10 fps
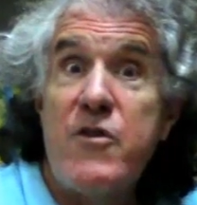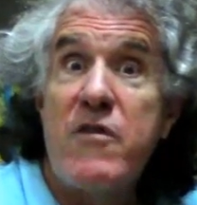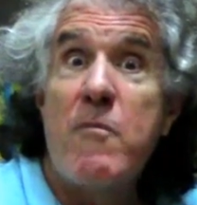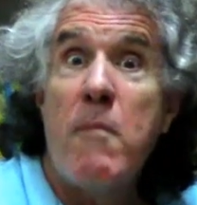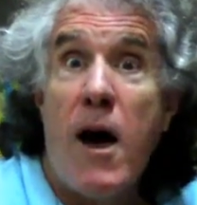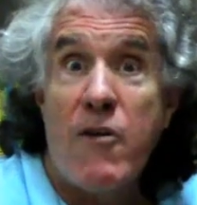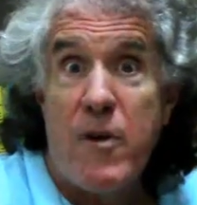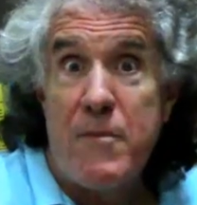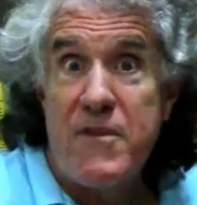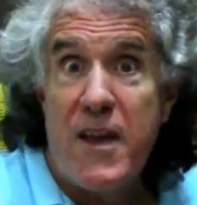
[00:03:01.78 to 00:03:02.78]
of Maghreb
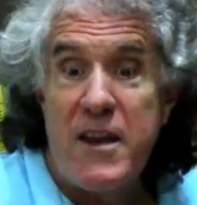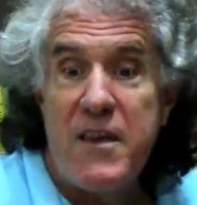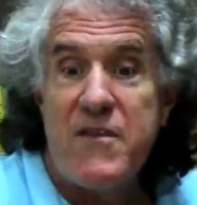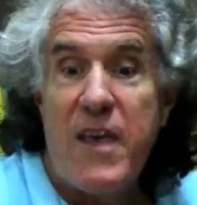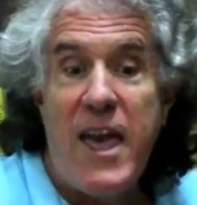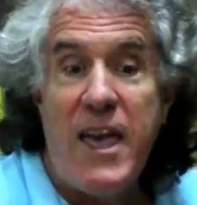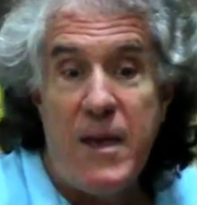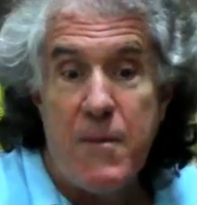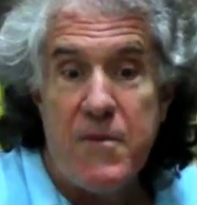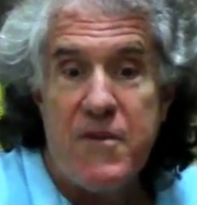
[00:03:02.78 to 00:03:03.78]
Studies,
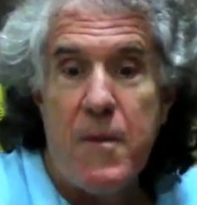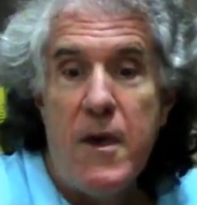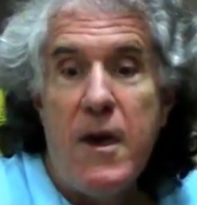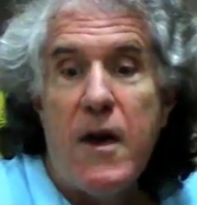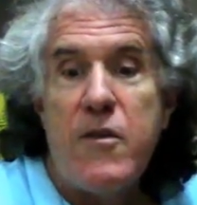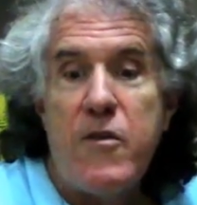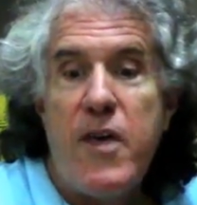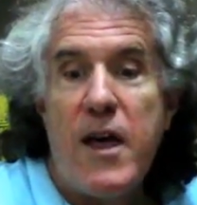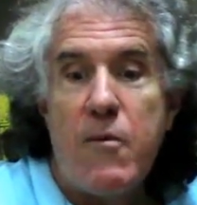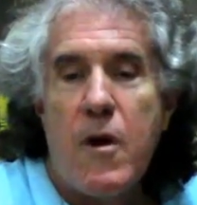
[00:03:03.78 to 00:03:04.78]
AIMS,
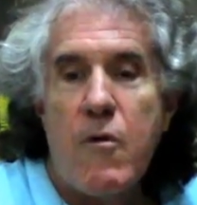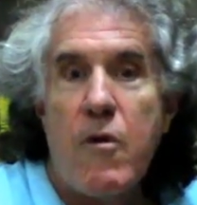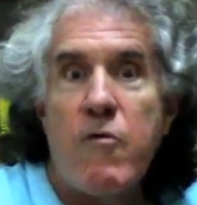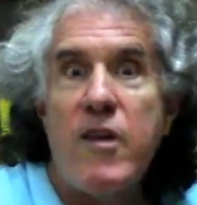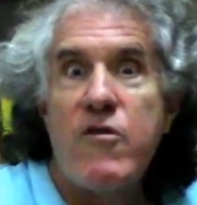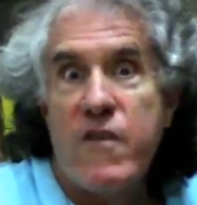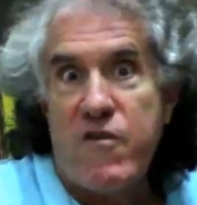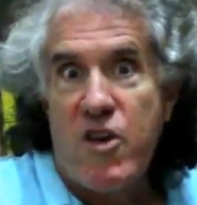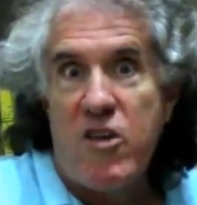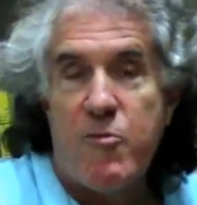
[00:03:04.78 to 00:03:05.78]
that arranges
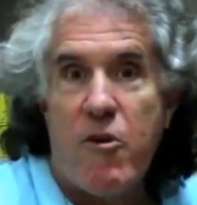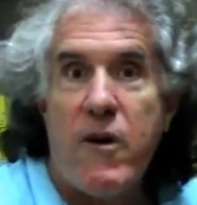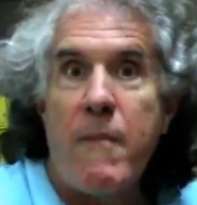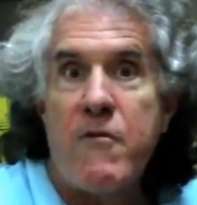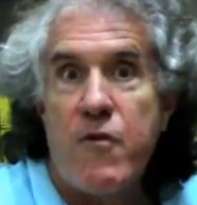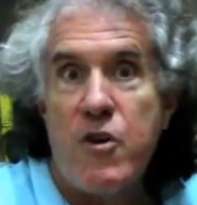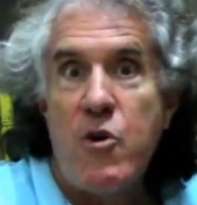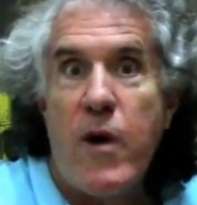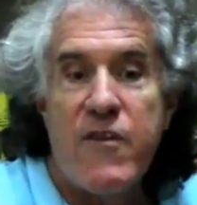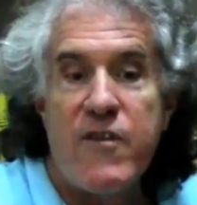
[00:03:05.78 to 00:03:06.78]
exchange programs for
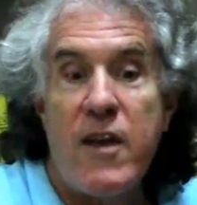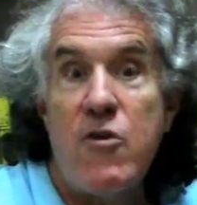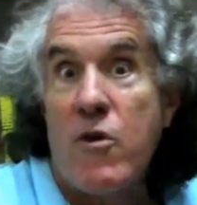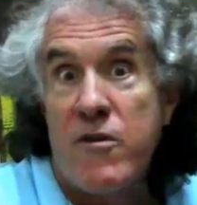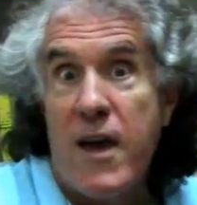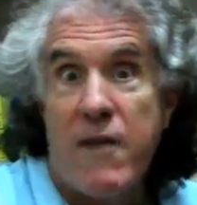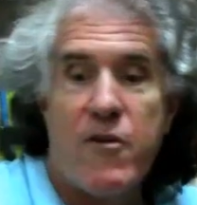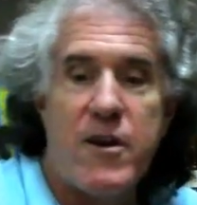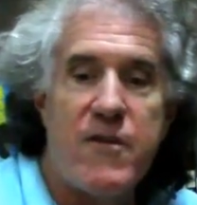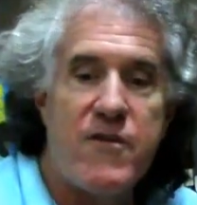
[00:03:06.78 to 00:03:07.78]
U.S. and North
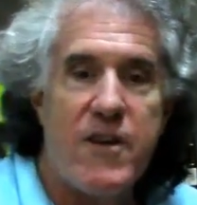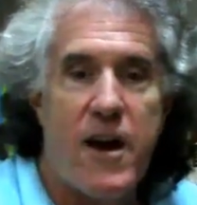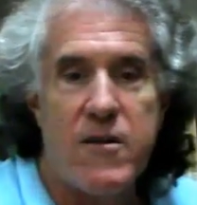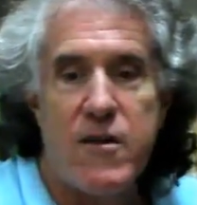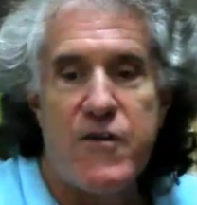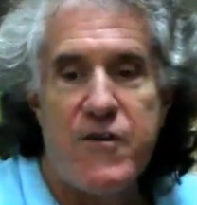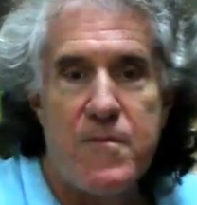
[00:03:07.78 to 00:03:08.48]
African scholars.